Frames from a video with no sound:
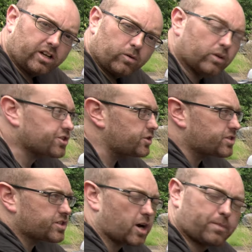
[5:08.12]
Well, excuse
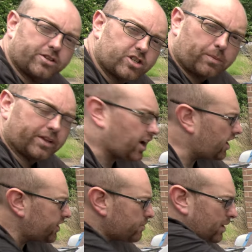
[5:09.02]
the top on the top of the
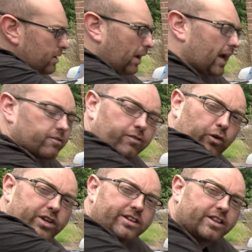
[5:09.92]
car and the big black
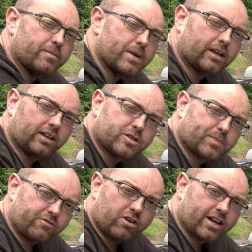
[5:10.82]
void in the middle. It's
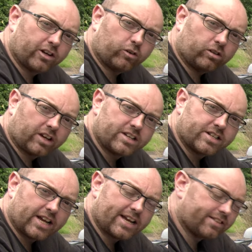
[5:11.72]
been raining all day
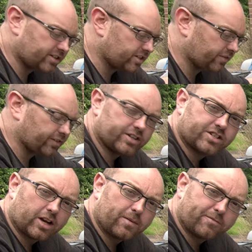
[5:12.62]
today, and this is the first
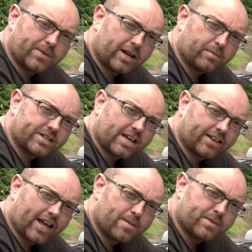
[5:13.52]
time I've been able to get
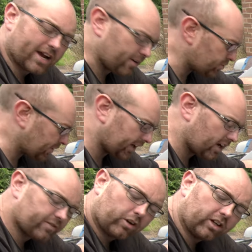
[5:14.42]
the camera out, but I
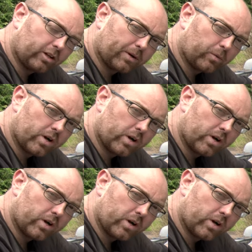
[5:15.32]
have got a little bit of